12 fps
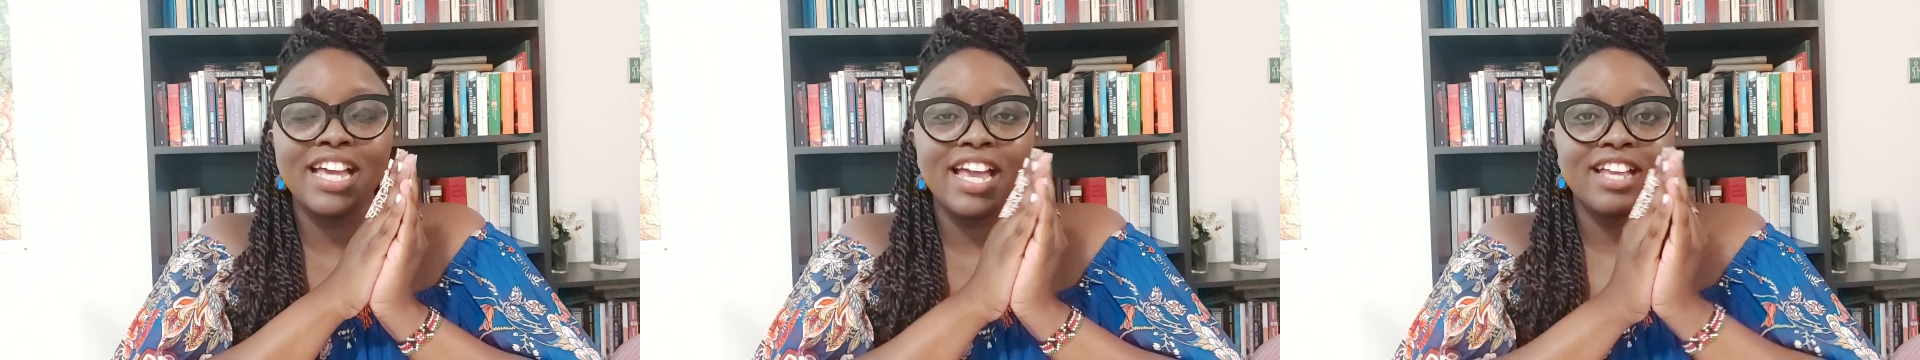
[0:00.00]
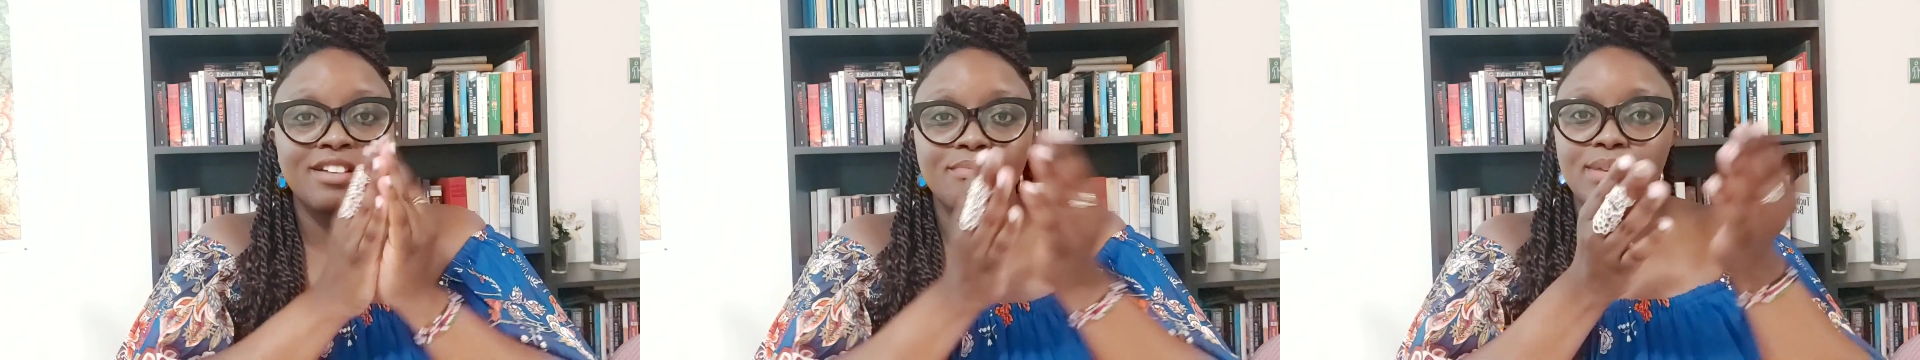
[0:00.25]
I
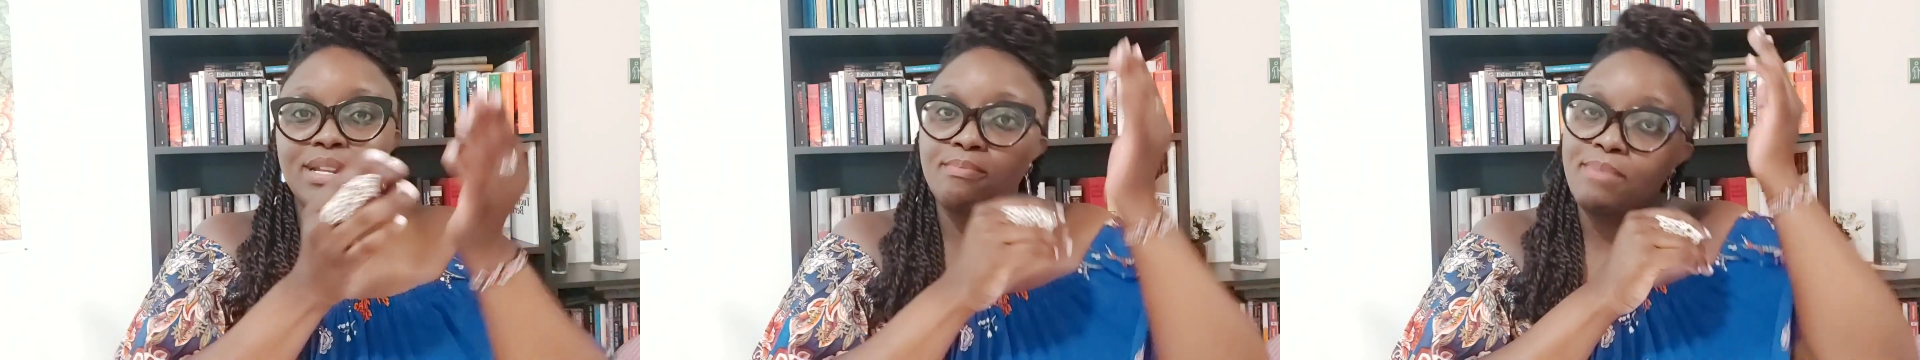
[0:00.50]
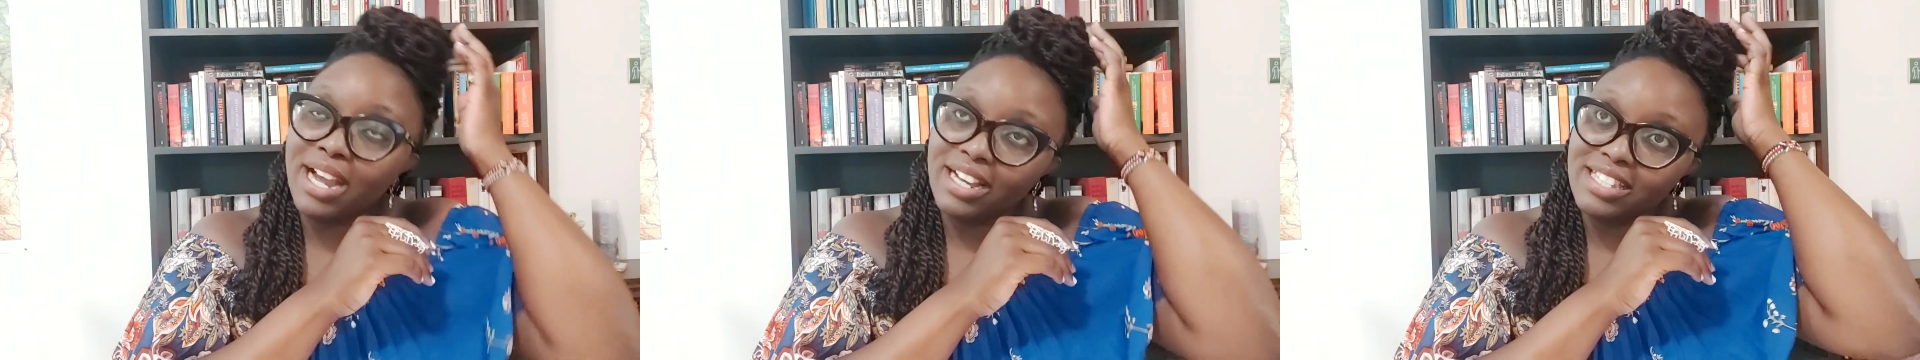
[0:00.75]
hadn't been
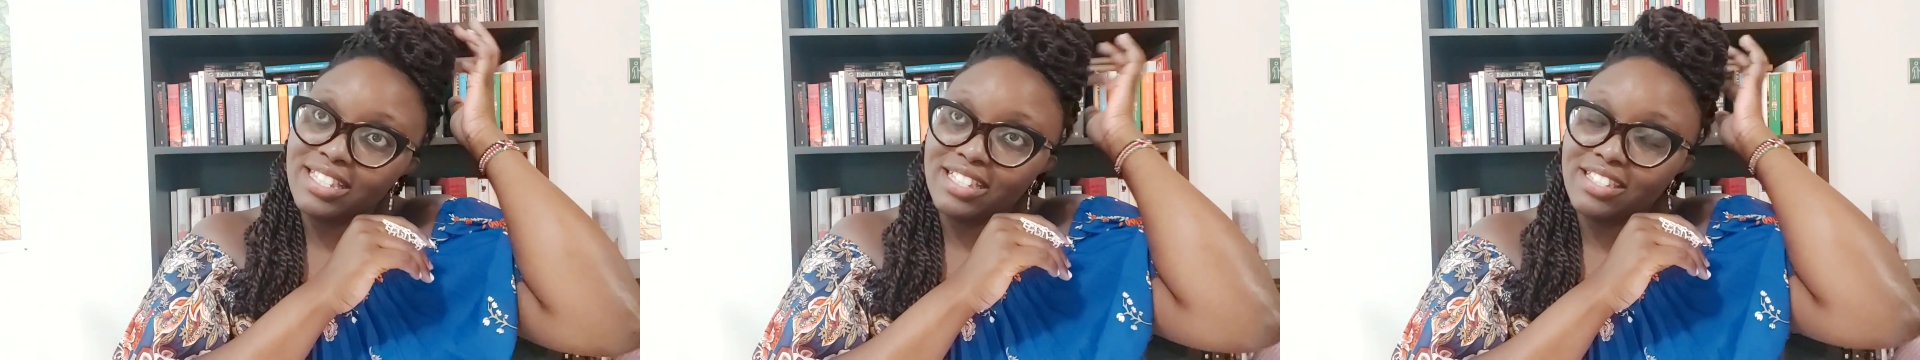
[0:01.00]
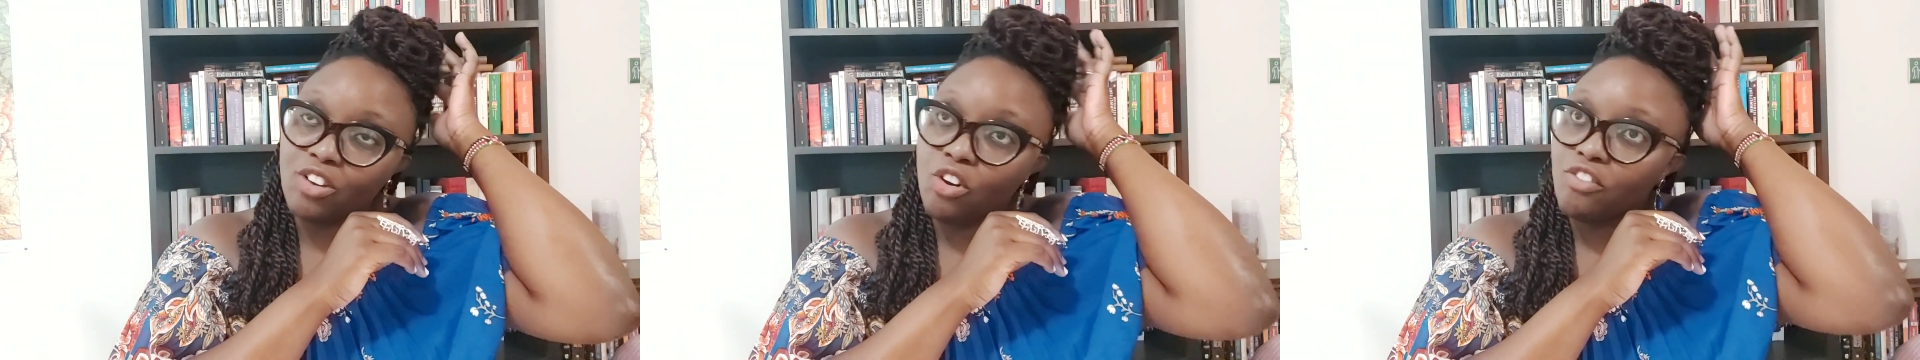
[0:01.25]
back
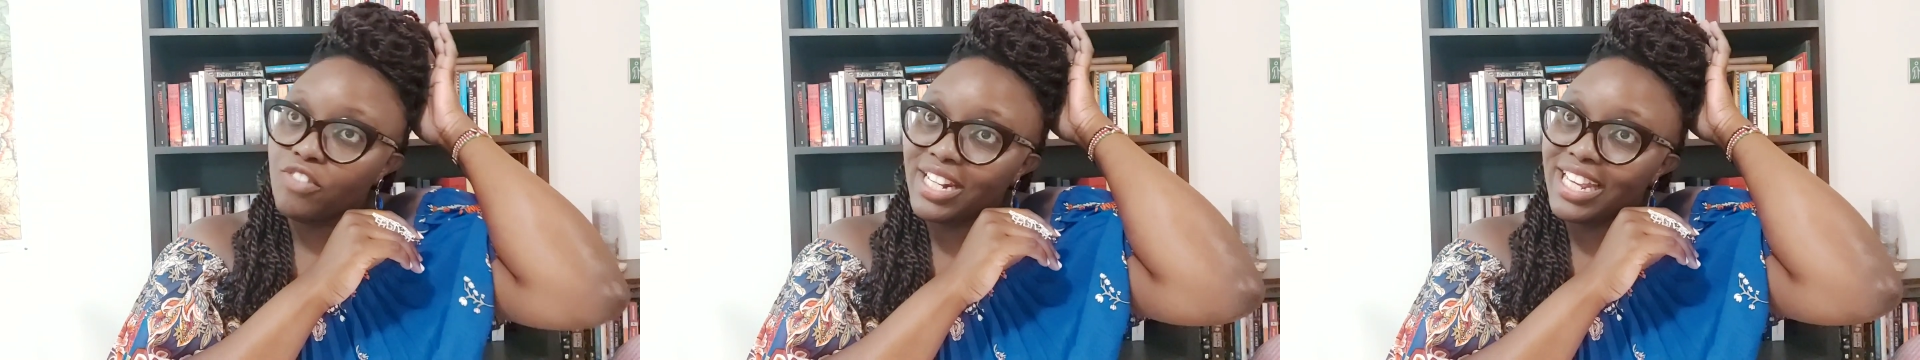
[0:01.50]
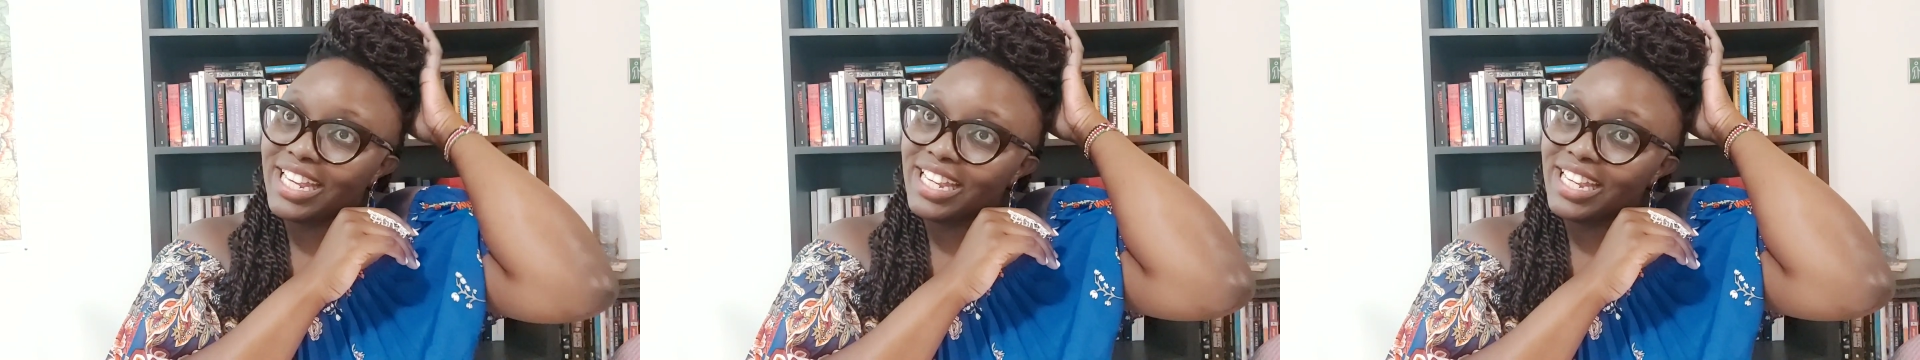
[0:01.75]
since COVID